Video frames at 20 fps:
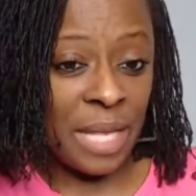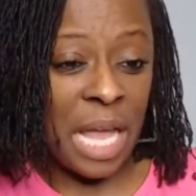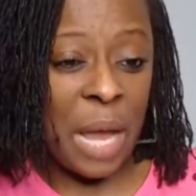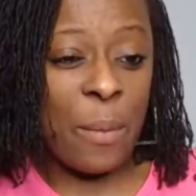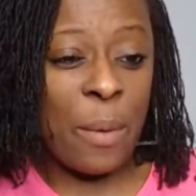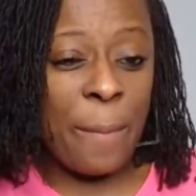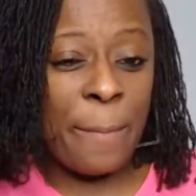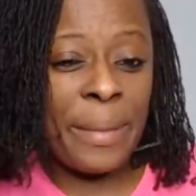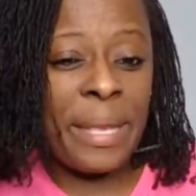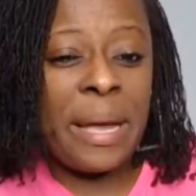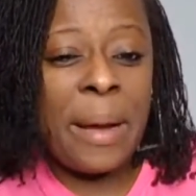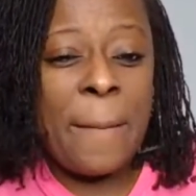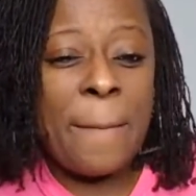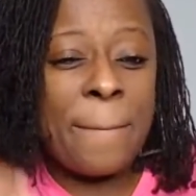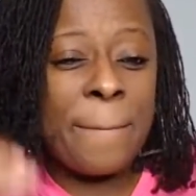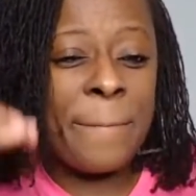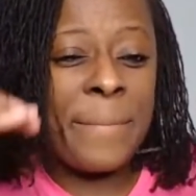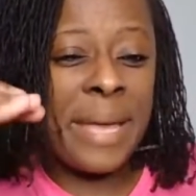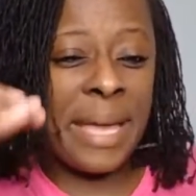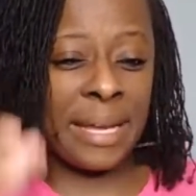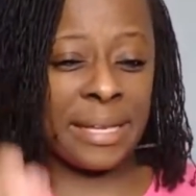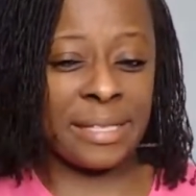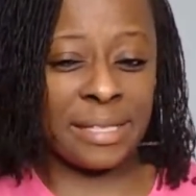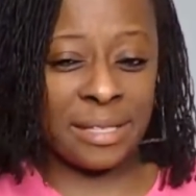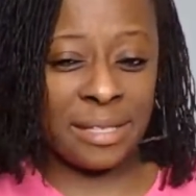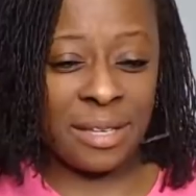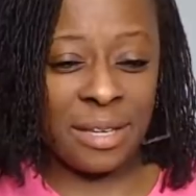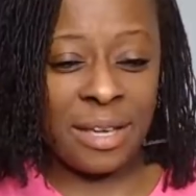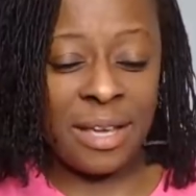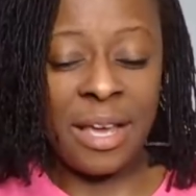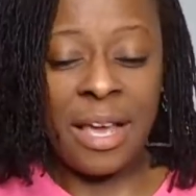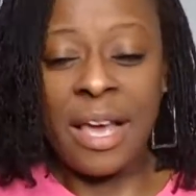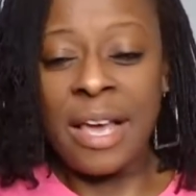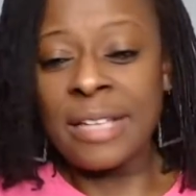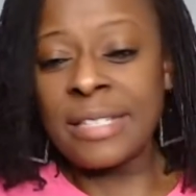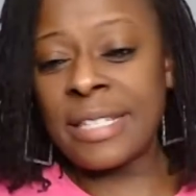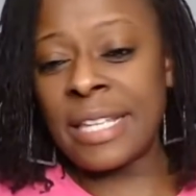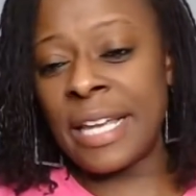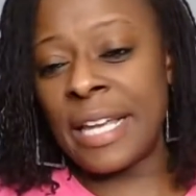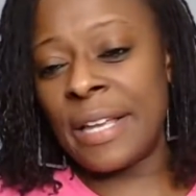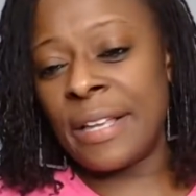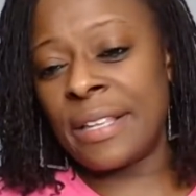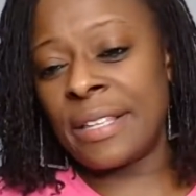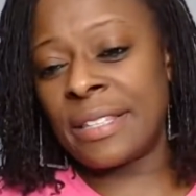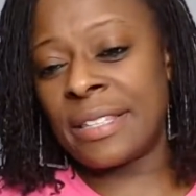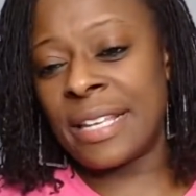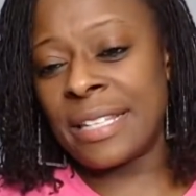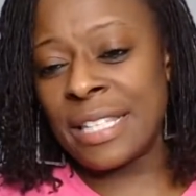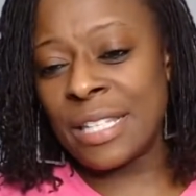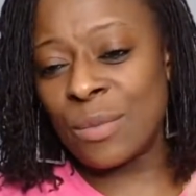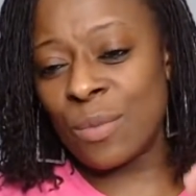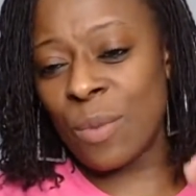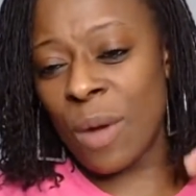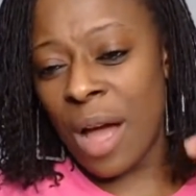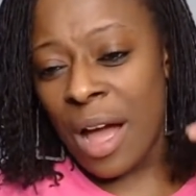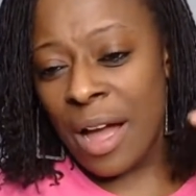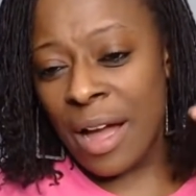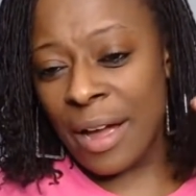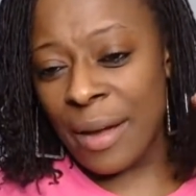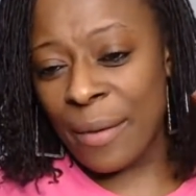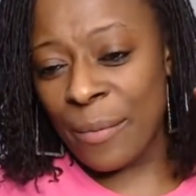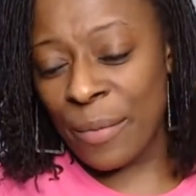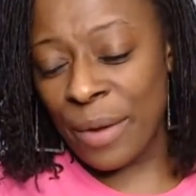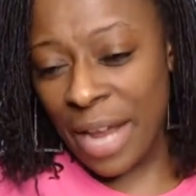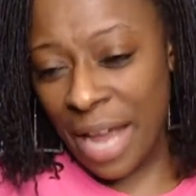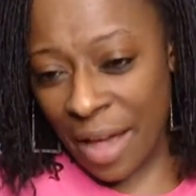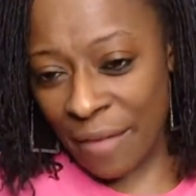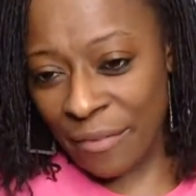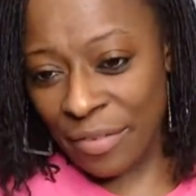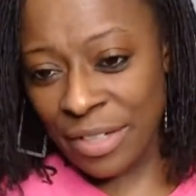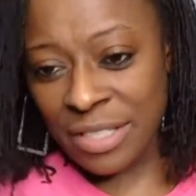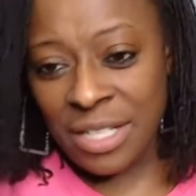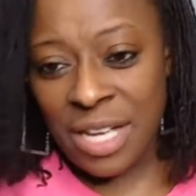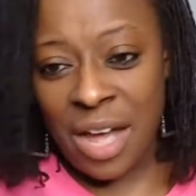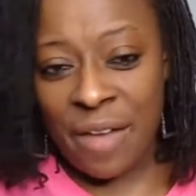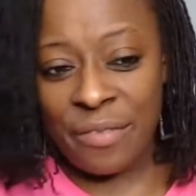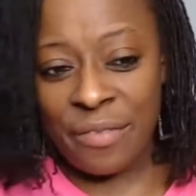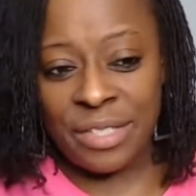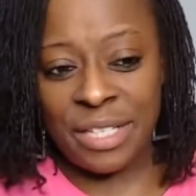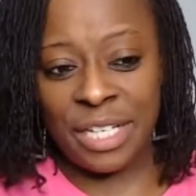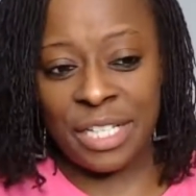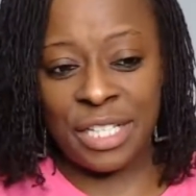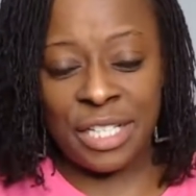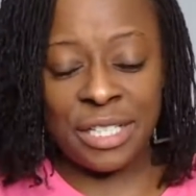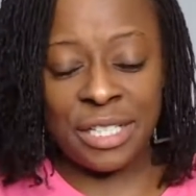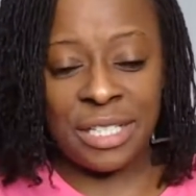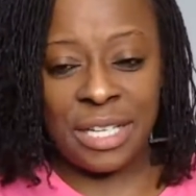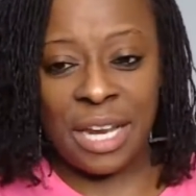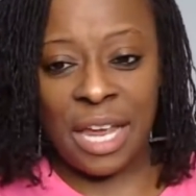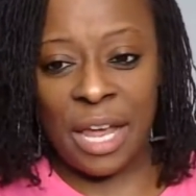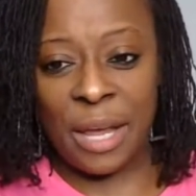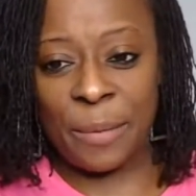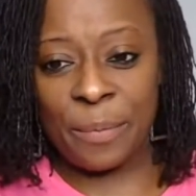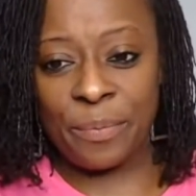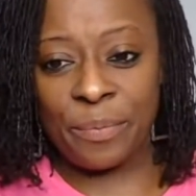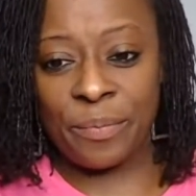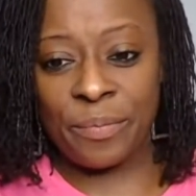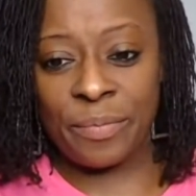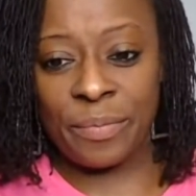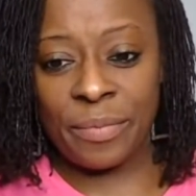It would be a mix. See, this is why we're having this conversation today.